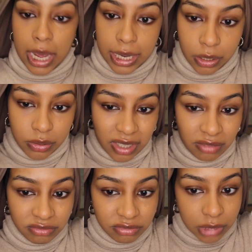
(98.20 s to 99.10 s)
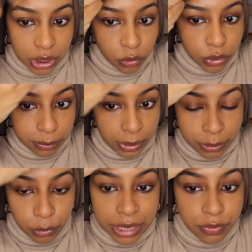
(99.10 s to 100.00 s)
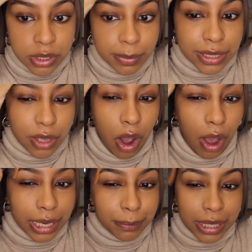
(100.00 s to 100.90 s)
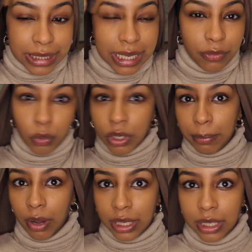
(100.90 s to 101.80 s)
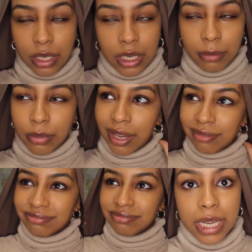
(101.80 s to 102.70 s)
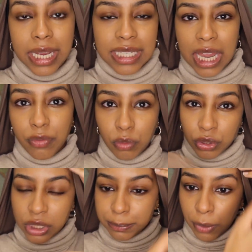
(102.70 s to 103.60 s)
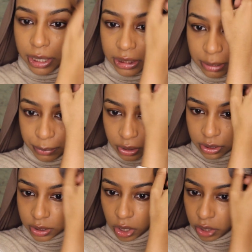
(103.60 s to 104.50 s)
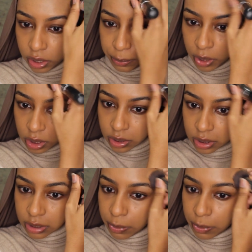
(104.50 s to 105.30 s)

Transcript: And I was like, I don't want to buy it. Whenever something's a hype, I never want to buy it. Like, I'm like, is everyone just buying it because the other person's